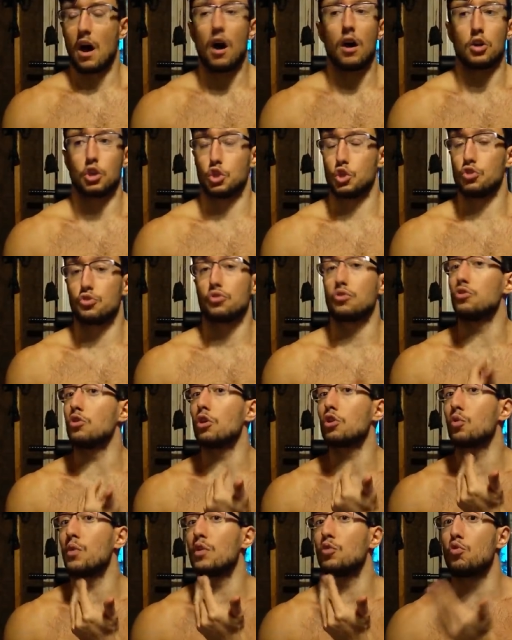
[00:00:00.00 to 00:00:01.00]
are just
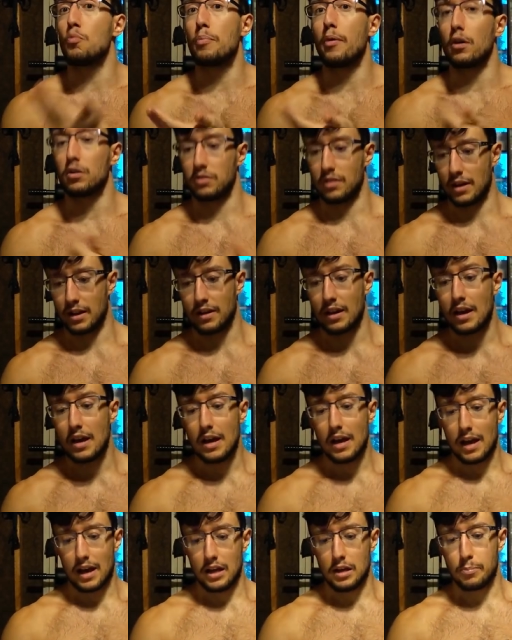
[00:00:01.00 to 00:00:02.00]
not going to partake
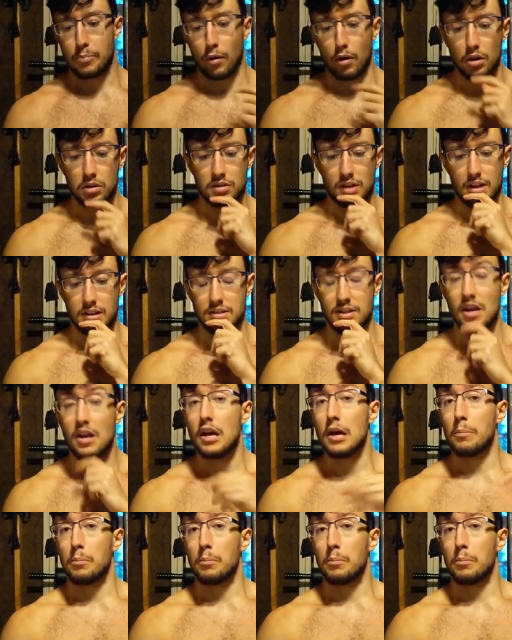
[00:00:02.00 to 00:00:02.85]
in politics.